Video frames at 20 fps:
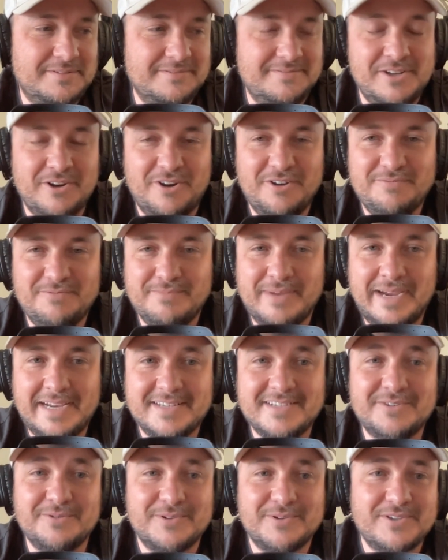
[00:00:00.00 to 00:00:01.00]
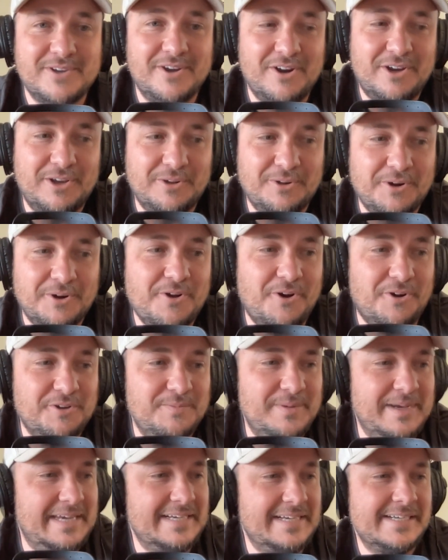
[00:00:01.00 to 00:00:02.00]
makes to a circular
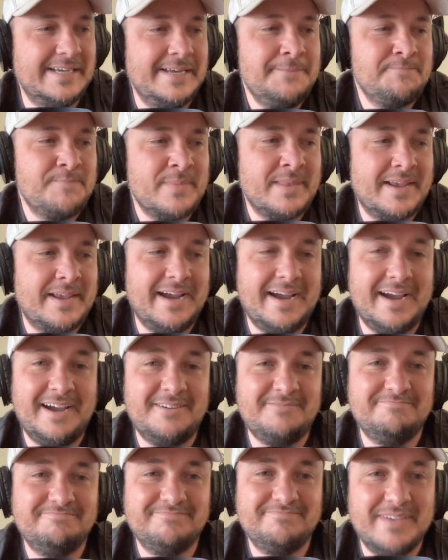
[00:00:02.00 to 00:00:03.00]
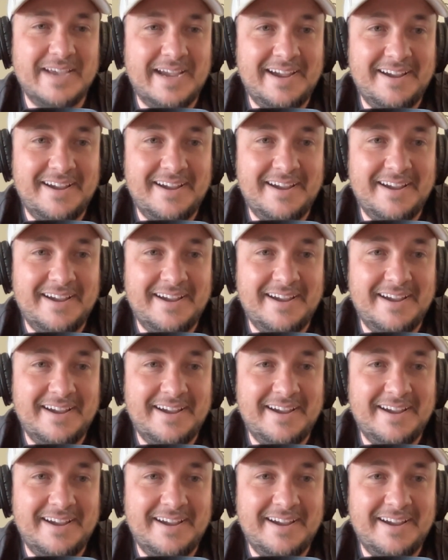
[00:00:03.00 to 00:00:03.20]
economy, and